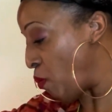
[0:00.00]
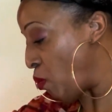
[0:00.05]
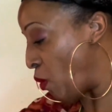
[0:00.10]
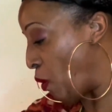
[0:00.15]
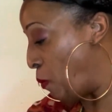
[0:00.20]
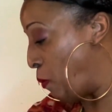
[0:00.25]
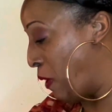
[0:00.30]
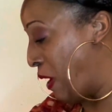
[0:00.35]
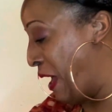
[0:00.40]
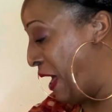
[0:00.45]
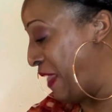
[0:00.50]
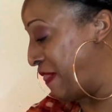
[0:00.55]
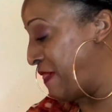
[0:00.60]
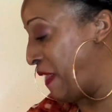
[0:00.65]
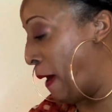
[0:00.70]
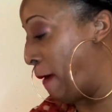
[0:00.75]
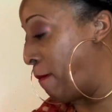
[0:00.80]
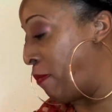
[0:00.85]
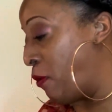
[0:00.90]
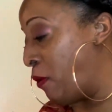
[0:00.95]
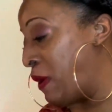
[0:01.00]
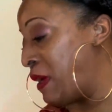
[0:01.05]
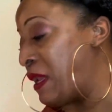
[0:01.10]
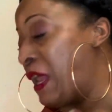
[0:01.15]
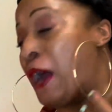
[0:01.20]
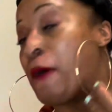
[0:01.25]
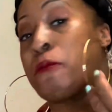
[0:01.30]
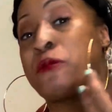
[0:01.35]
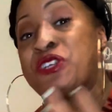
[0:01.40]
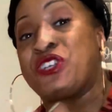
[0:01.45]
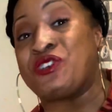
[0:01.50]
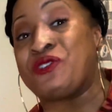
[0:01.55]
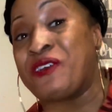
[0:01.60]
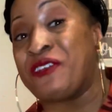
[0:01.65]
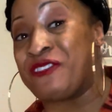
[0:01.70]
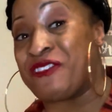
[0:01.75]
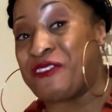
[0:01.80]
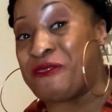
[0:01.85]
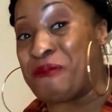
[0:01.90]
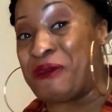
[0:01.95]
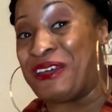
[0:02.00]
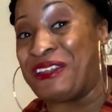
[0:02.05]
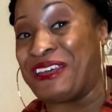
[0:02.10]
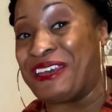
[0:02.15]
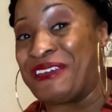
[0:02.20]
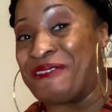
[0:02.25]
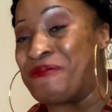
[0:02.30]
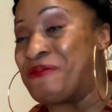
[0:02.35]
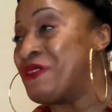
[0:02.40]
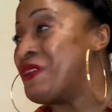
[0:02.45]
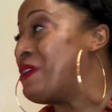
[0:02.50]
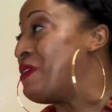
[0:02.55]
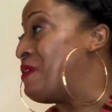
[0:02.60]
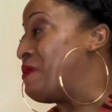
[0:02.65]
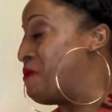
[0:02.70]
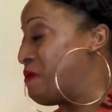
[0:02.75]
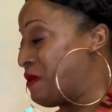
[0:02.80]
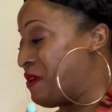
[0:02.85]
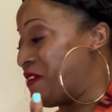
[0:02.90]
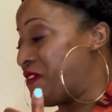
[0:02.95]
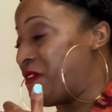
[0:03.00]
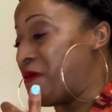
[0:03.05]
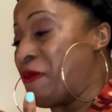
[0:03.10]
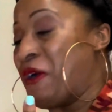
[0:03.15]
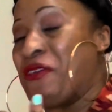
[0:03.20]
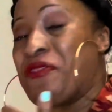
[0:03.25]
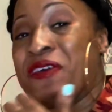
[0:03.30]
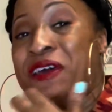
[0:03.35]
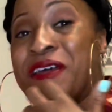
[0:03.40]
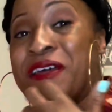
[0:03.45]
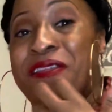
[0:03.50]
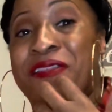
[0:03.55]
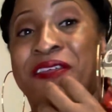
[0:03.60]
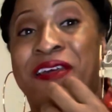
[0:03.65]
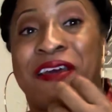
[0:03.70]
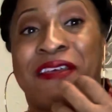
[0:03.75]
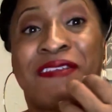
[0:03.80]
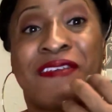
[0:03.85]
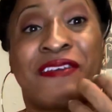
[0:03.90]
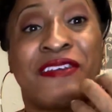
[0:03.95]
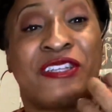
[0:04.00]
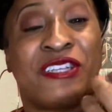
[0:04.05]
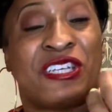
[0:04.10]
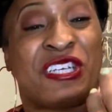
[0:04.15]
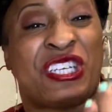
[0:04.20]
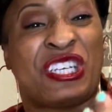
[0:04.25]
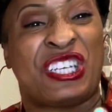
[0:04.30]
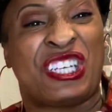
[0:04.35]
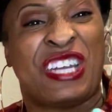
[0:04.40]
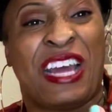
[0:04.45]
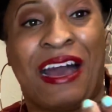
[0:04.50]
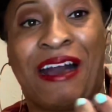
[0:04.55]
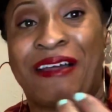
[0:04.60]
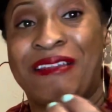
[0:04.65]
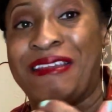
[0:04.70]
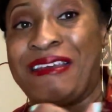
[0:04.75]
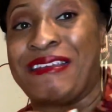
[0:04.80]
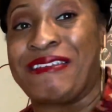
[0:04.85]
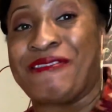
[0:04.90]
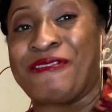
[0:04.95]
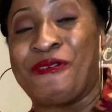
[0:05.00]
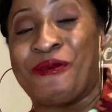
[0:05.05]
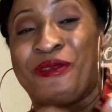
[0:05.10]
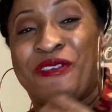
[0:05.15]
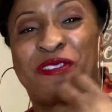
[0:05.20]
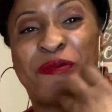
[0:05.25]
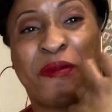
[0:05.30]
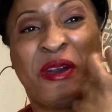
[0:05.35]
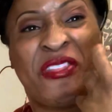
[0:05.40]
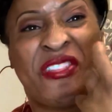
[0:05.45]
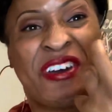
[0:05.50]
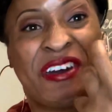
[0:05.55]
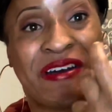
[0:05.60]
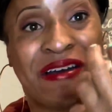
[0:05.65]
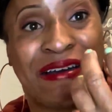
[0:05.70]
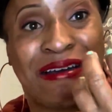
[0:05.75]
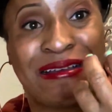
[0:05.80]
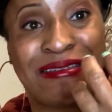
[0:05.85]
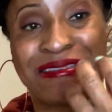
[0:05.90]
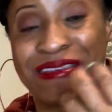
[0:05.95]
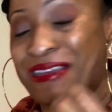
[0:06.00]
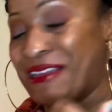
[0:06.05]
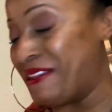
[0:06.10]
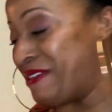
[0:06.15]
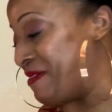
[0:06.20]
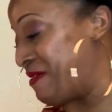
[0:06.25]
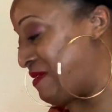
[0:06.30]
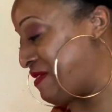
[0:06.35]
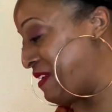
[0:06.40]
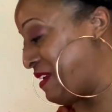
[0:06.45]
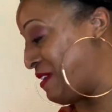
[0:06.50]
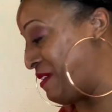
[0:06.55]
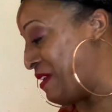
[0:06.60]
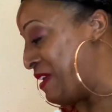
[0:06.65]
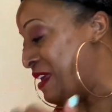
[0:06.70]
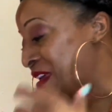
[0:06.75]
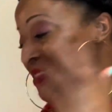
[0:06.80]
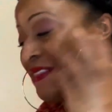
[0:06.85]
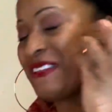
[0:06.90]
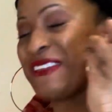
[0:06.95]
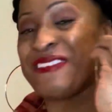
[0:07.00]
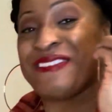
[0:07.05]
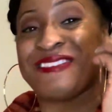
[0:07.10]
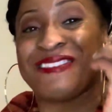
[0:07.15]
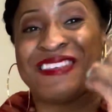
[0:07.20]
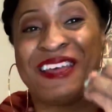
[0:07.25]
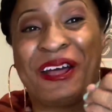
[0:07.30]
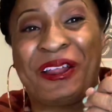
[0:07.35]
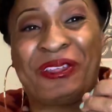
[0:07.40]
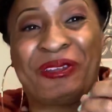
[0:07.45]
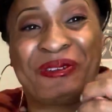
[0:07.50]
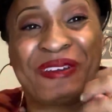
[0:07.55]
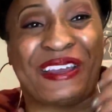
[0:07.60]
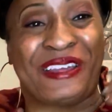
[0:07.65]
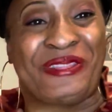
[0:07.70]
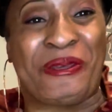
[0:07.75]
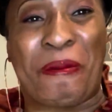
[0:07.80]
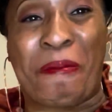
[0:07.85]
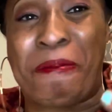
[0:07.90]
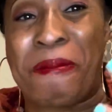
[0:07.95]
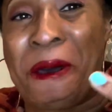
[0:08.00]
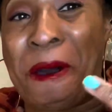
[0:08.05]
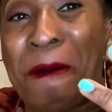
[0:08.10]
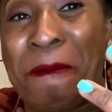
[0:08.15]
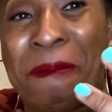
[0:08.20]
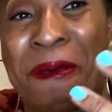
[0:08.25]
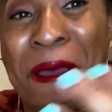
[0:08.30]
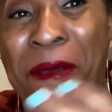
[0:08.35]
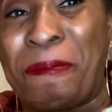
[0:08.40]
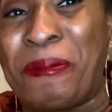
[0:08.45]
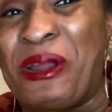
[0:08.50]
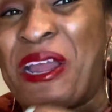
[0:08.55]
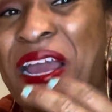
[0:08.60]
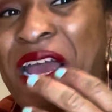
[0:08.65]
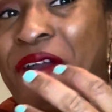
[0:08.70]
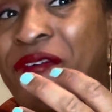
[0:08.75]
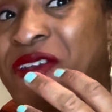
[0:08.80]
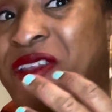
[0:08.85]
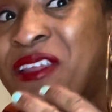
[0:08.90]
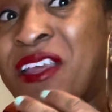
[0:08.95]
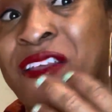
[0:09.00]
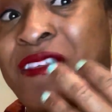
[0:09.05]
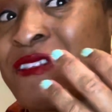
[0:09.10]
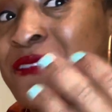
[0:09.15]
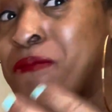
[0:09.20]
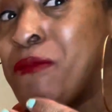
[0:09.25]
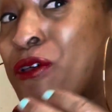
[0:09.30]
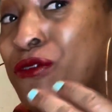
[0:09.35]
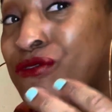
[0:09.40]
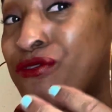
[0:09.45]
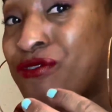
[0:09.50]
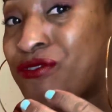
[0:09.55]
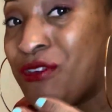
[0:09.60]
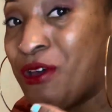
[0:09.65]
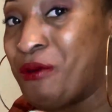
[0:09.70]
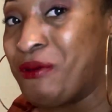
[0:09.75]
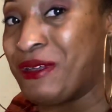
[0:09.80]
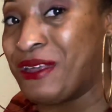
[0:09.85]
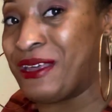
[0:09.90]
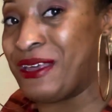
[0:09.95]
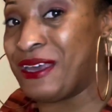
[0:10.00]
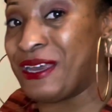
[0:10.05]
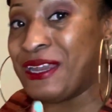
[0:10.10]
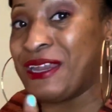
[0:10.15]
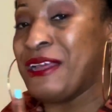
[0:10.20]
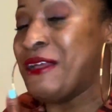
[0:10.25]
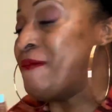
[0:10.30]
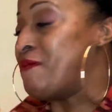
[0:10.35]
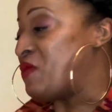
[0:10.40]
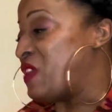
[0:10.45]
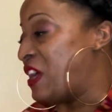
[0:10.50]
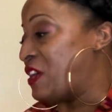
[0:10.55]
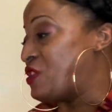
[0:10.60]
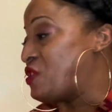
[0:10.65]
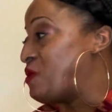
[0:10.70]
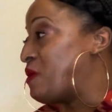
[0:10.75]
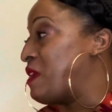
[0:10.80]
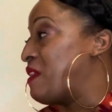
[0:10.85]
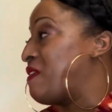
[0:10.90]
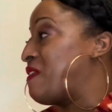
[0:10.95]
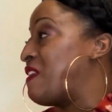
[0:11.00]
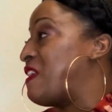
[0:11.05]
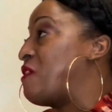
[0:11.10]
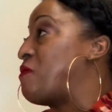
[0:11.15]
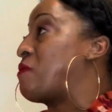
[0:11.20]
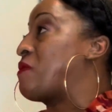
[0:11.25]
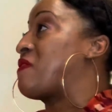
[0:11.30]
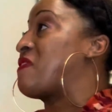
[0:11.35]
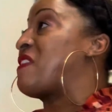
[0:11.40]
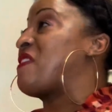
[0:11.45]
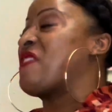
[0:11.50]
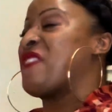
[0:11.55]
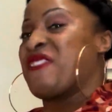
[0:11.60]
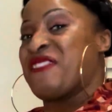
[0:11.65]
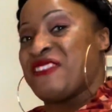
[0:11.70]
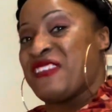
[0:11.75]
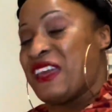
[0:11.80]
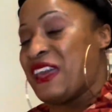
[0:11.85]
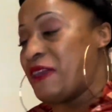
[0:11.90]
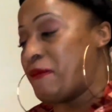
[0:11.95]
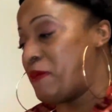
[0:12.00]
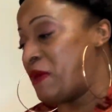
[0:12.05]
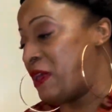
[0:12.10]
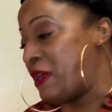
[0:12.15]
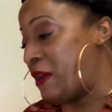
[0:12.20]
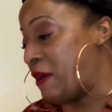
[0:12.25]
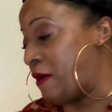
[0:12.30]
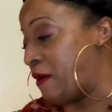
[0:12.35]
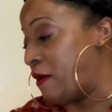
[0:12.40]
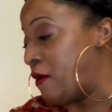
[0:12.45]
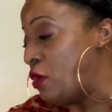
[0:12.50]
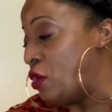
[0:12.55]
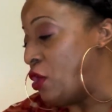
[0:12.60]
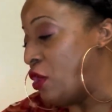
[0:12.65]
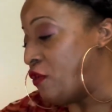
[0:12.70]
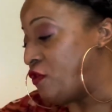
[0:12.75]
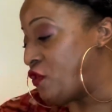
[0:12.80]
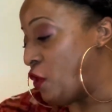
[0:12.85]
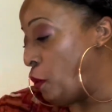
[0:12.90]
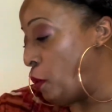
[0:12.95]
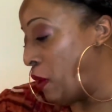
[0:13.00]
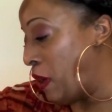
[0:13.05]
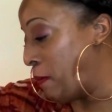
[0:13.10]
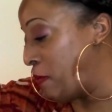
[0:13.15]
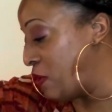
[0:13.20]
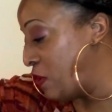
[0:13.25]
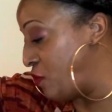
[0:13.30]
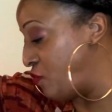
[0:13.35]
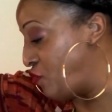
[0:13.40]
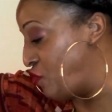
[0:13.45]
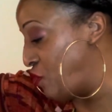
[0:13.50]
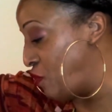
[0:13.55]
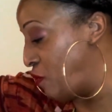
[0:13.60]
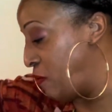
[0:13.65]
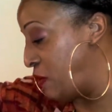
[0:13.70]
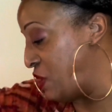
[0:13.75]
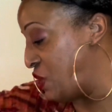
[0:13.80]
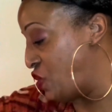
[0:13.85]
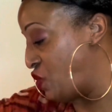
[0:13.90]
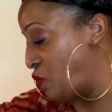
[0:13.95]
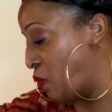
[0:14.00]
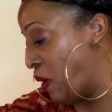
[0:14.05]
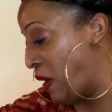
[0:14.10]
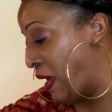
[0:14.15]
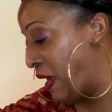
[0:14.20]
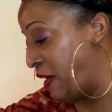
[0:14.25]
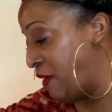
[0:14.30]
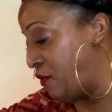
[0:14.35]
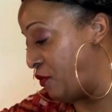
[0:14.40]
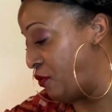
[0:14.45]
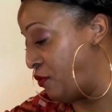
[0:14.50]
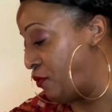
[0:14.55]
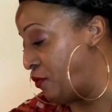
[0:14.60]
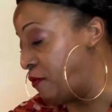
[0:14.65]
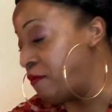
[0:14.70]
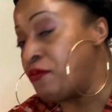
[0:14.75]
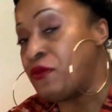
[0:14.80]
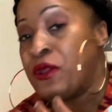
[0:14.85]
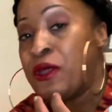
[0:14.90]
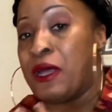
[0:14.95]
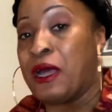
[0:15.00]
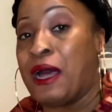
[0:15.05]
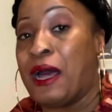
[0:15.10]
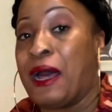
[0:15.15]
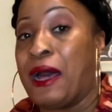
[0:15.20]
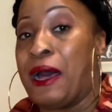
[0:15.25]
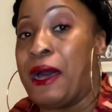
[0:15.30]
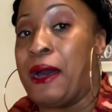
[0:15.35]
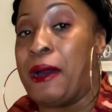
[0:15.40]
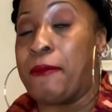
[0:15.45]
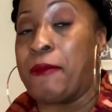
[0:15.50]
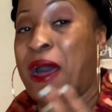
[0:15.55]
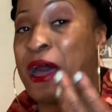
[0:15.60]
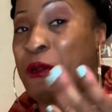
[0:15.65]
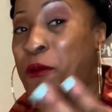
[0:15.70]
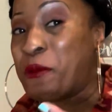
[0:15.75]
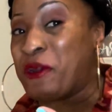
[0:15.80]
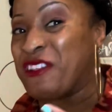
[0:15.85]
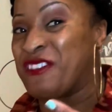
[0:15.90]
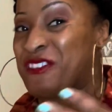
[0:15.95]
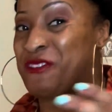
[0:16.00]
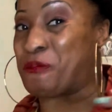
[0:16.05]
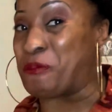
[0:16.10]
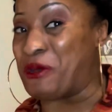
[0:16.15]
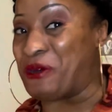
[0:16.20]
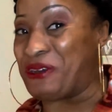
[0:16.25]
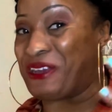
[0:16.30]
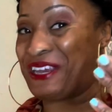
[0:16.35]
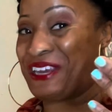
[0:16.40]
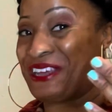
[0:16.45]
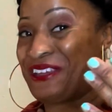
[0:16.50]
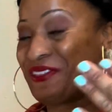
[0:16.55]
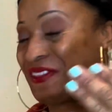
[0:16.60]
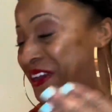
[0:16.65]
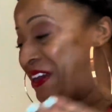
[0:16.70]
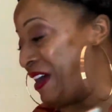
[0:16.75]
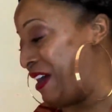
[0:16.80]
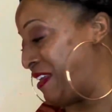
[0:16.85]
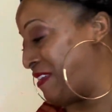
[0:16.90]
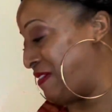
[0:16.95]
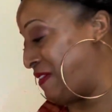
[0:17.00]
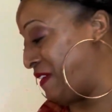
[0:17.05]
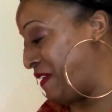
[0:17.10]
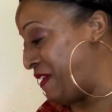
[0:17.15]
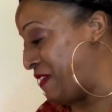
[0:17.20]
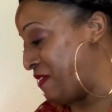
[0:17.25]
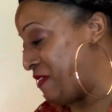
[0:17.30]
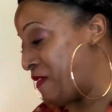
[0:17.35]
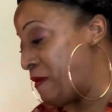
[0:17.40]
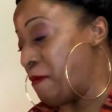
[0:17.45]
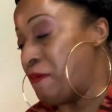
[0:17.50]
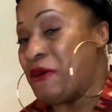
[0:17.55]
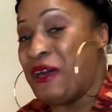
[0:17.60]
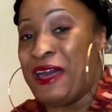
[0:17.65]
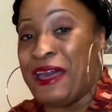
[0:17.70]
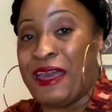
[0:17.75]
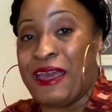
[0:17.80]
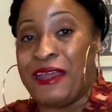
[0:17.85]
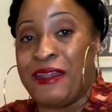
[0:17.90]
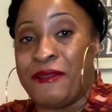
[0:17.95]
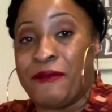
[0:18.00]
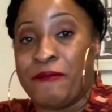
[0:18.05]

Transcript: we're at that point. I wish you could smell it. You can smell the shallots. You can smell the onions and the celery and the bell pepper. Everything smells so good. As you can see the steam here. So what I'm gonna do is try to, I don't wanna spill any of the contents, but